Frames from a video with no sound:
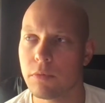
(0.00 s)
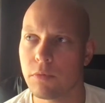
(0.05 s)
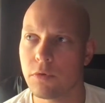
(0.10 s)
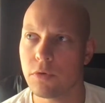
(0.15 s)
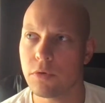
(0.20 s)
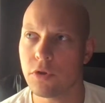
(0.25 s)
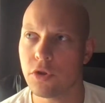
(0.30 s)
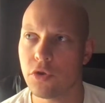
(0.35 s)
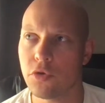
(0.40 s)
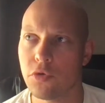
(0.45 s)

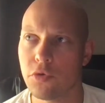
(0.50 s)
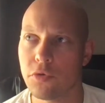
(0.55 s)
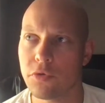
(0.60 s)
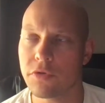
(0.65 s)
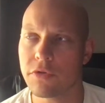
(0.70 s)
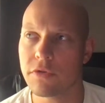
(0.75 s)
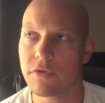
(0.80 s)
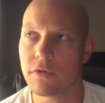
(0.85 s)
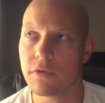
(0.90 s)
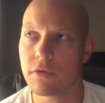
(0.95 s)

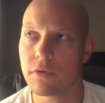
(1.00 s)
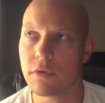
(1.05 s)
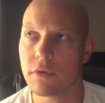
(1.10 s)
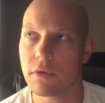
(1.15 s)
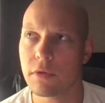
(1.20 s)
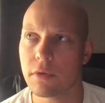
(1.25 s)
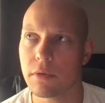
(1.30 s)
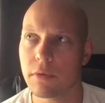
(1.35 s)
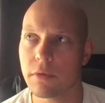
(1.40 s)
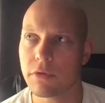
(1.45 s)
used
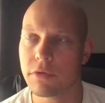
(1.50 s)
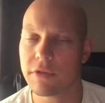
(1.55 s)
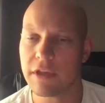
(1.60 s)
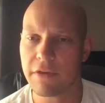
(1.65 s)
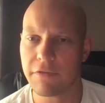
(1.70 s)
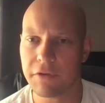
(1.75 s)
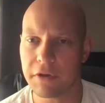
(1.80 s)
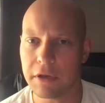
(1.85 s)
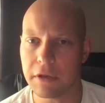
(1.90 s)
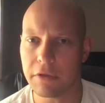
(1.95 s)

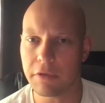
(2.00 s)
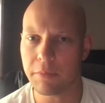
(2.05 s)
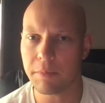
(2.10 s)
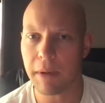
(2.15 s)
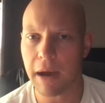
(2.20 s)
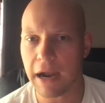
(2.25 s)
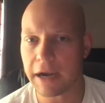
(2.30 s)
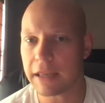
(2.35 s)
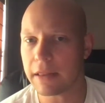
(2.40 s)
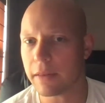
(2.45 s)
Stephanie's
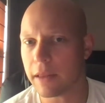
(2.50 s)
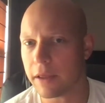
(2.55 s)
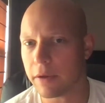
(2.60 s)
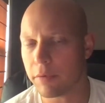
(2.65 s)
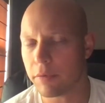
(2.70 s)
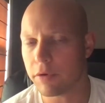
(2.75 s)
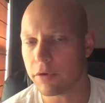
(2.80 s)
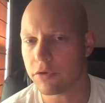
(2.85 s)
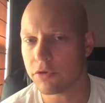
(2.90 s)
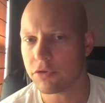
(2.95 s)
body
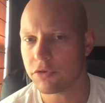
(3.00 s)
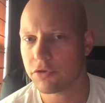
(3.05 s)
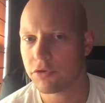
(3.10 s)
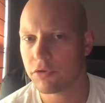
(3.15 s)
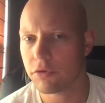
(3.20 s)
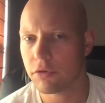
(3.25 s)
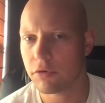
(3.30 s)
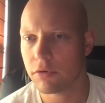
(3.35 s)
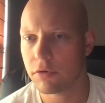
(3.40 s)
language